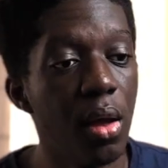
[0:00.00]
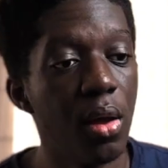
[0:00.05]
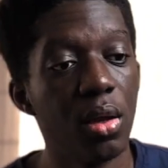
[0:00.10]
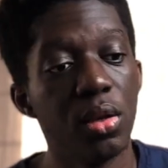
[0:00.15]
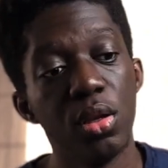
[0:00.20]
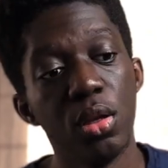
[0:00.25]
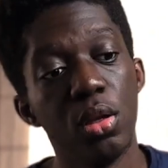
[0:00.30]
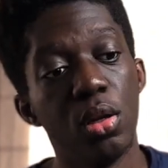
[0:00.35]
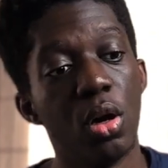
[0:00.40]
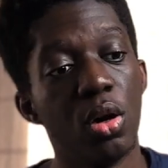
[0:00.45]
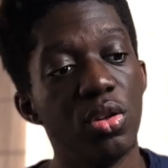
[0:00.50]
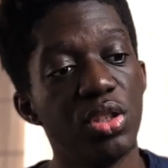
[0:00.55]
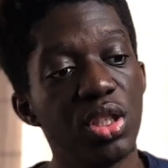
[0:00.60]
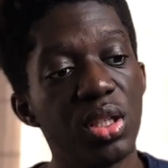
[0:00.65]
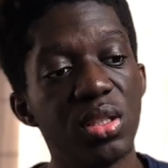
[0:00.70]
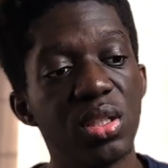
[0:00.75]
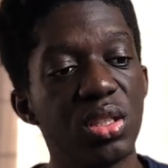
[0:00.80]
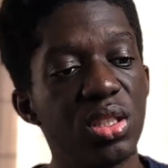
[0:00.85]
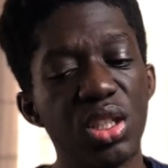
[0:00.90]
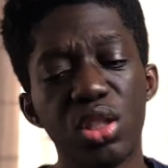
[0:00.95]
you know,
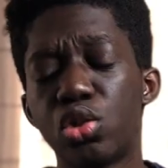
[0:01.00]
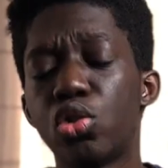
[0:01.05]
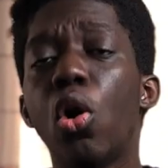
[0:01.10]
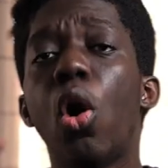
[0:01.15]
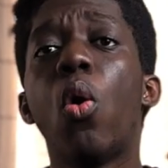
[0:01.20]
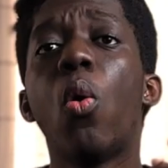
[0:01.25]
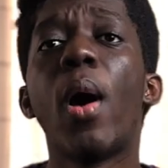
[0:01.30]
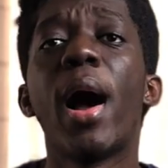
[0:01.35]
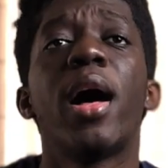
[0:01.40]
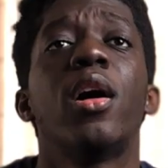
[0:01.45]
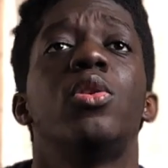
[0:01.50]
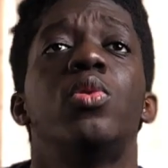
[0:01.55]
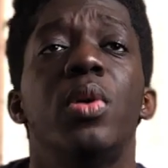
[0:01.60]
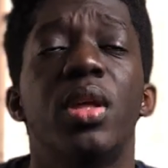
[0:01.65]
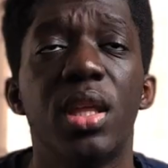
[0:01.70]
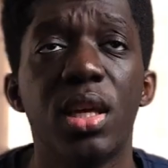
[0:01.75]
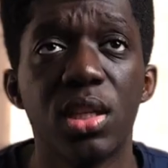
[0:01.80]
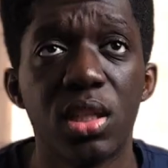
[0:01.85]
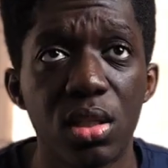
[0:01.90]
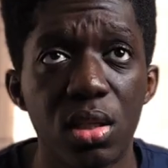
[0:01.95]
just go wild with
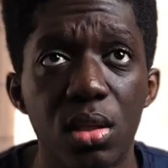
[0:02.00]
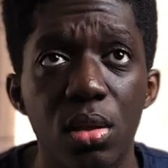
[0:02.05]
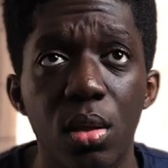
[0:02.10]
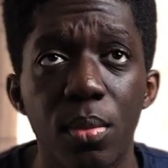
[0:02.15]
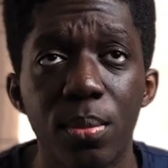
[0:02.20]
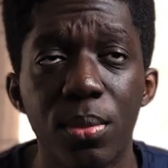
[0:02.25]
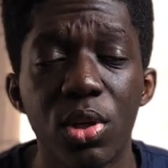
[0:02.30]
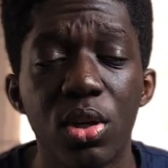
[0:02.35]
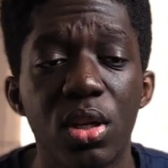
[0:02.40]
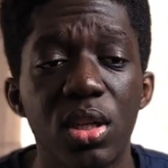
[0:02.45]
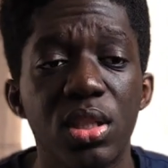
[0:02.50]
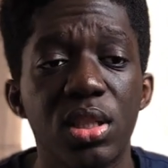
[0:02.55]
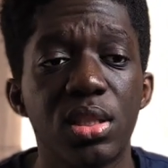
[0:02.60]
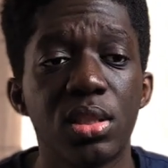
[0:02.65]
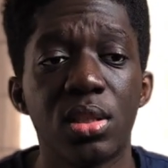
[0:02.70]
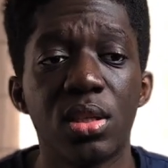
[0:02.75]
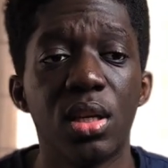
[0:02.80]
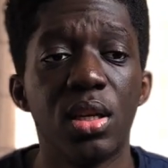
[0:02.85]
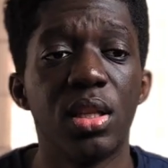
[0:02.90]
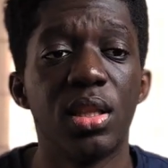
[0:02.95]
it.
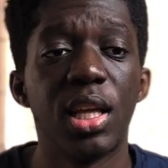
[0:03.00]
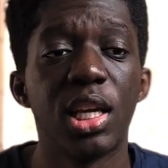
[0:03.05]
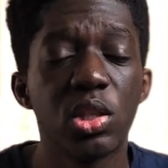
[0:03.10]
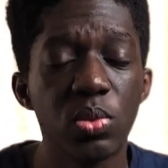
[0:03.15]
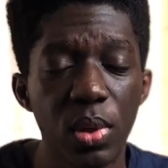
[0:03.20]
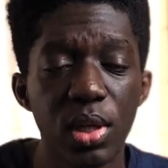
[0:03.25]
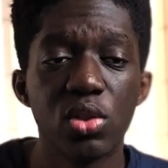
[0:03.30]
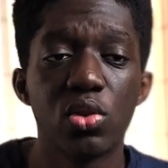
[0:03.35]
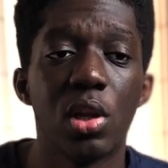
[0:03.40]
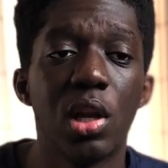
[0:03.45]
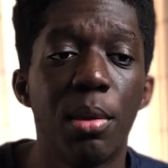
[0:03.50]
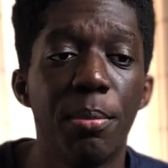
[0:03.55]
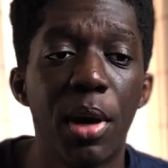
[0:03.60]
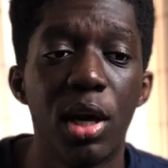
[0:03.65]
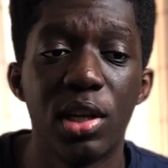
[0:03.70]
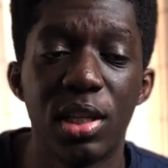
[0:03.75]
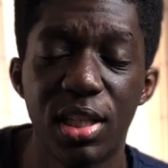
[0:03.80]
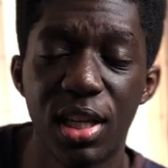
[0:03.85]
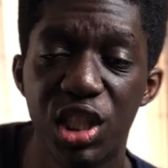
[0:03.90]
Because that's what it's all about. The